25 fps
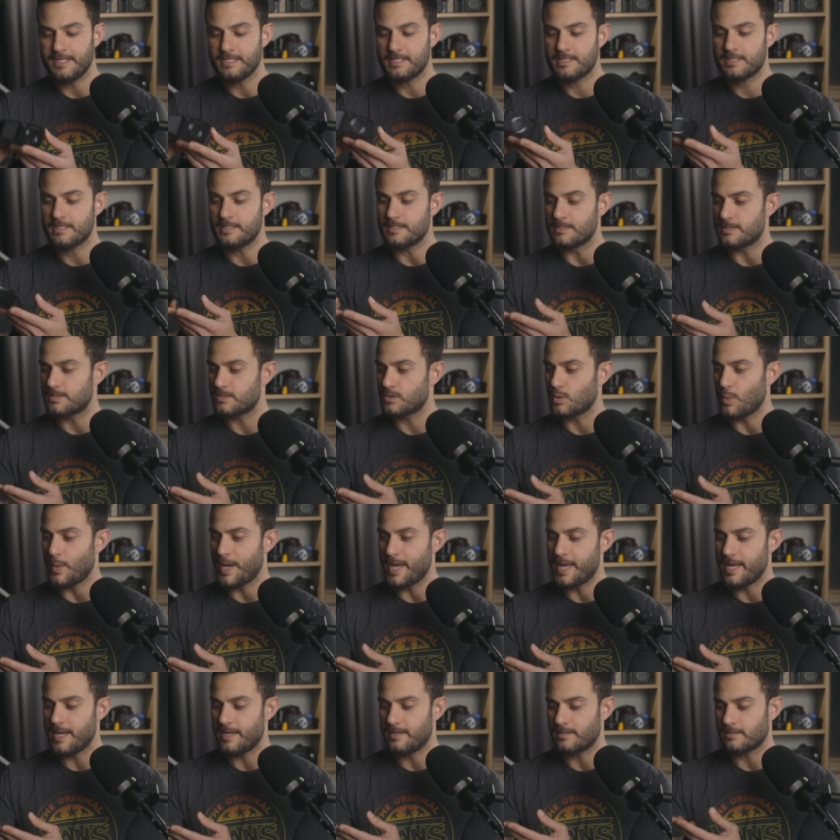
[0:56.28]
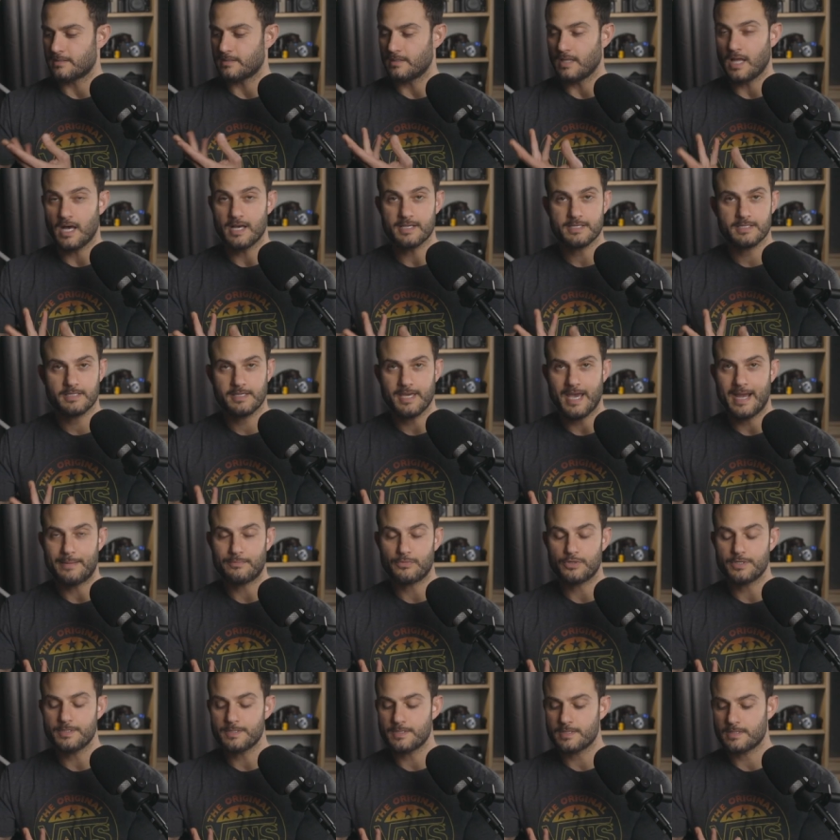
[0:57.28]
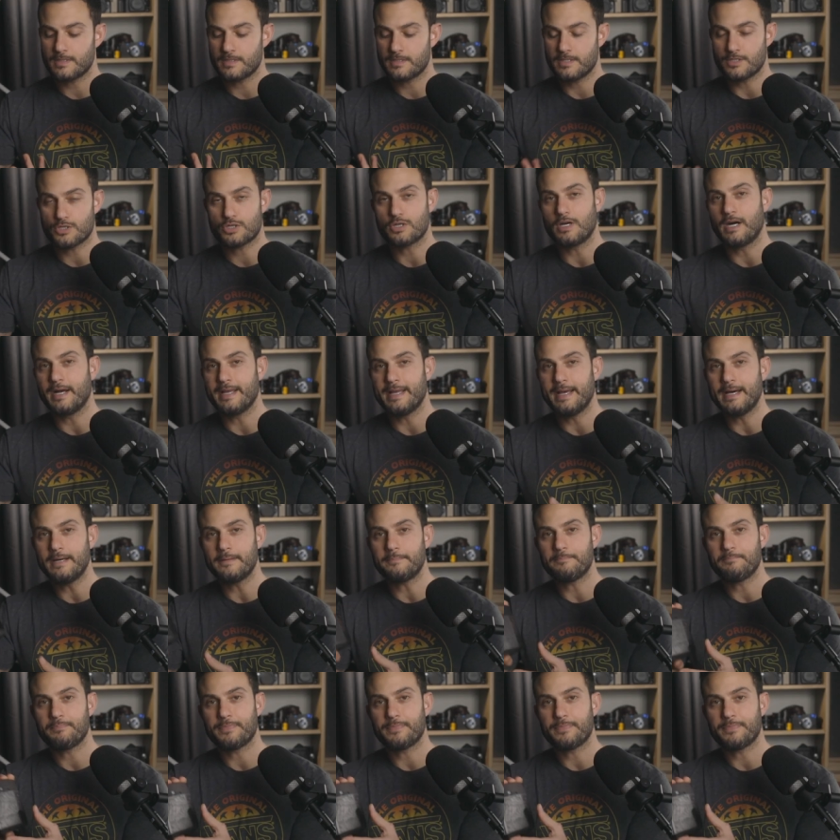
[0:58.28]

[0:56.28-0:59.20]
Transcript: instant square glass cameras to try out